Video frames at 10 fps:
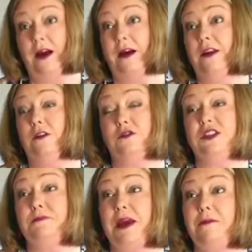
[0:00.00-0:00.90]
not
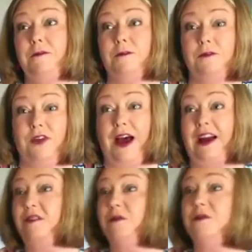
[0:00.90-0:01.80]
just people, but
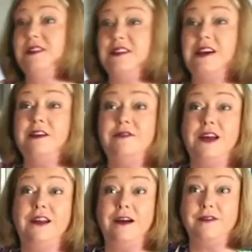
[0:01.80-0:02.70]
animals that gave
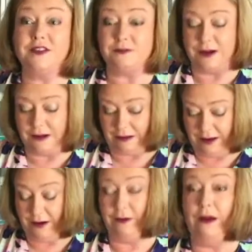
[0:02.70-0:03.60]
their lives as well,
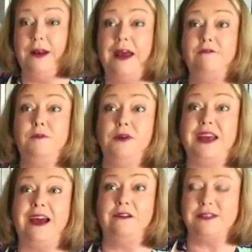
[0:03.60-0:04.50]
and
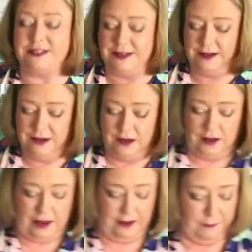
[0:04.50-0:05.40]
everybody else,
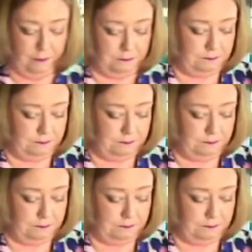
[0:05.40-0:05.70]
for